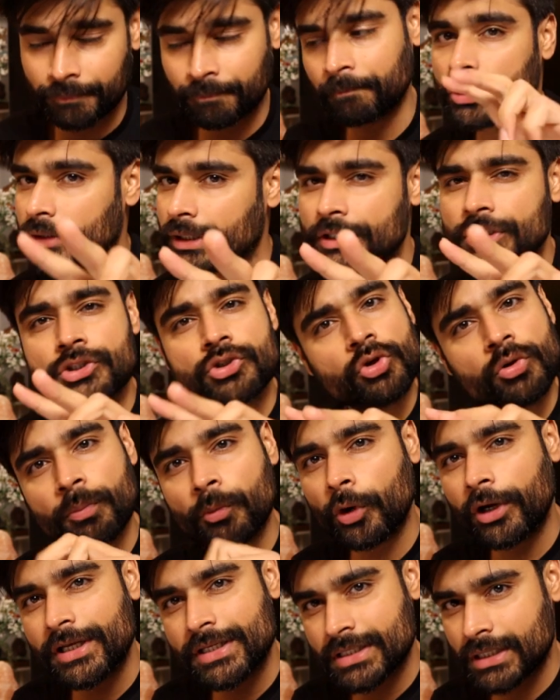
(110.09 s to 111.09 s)
So there's 2
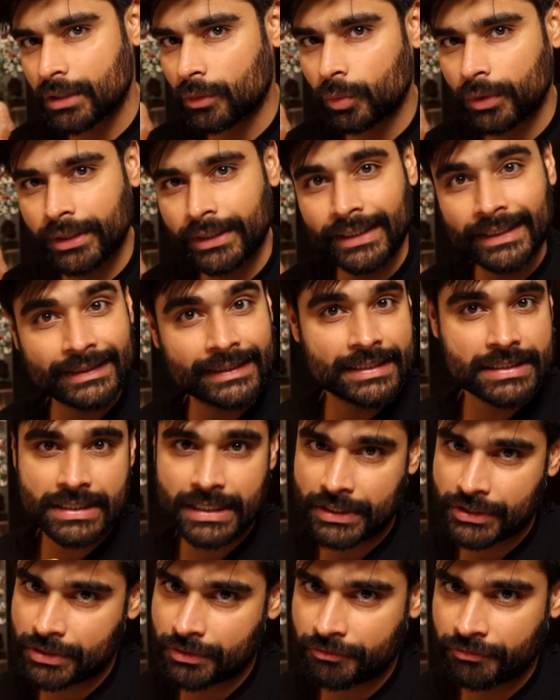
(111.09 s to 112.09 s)
points covered in this
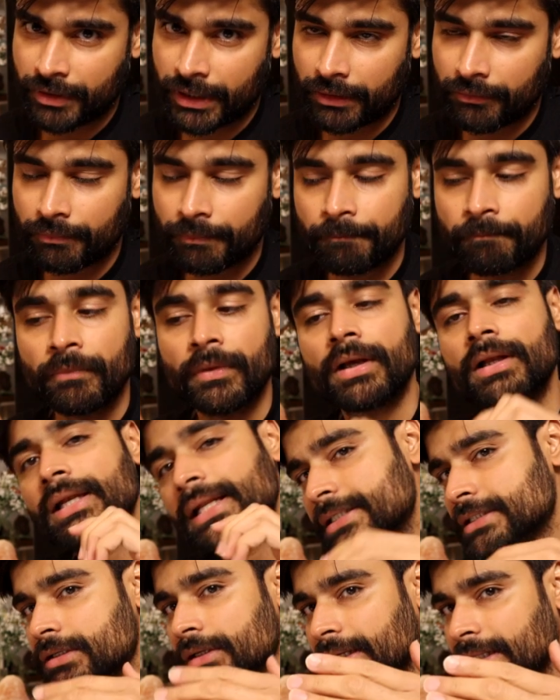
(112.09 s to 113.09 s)
section 5.
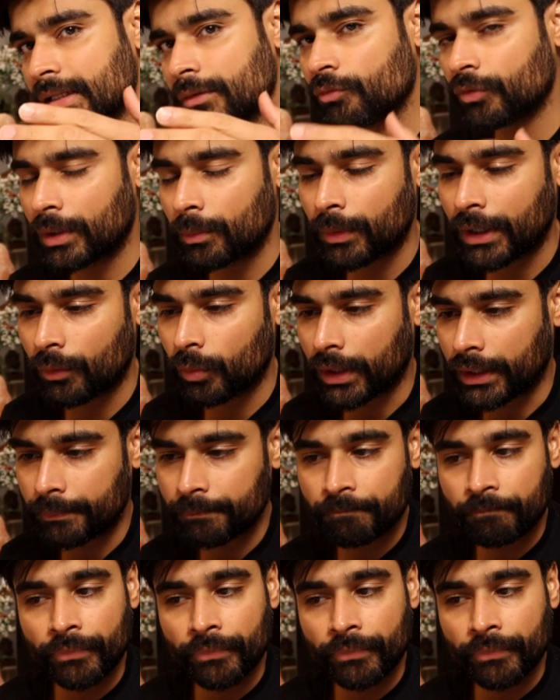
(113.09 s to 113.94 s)
Let's look at them one by one.